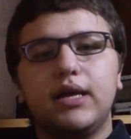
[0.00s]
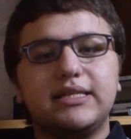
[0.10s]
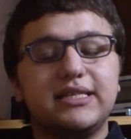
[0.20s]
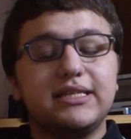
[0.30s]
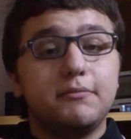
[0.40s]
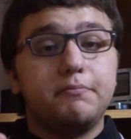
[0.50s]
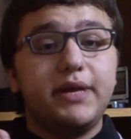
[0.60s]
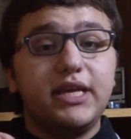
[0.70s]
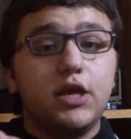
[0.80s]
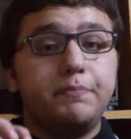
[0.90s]
is
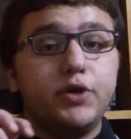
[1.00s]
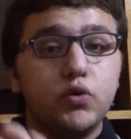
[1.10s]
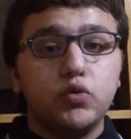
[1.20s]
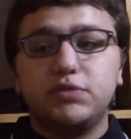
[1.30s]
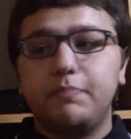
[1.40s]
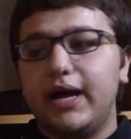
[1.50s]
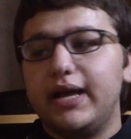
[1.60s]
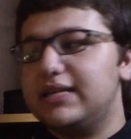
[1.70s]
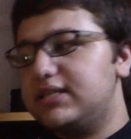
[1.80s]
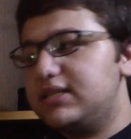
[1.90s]
being abused by
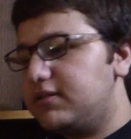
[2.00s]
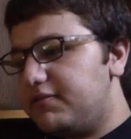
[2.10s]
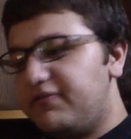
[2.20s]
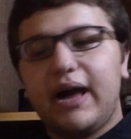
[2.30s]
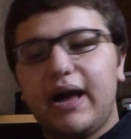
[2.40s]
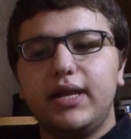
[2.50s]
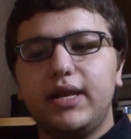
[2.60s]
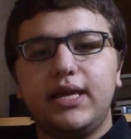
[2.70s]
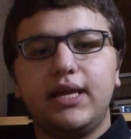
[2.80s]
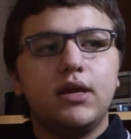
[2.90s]
his
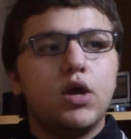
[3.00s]
family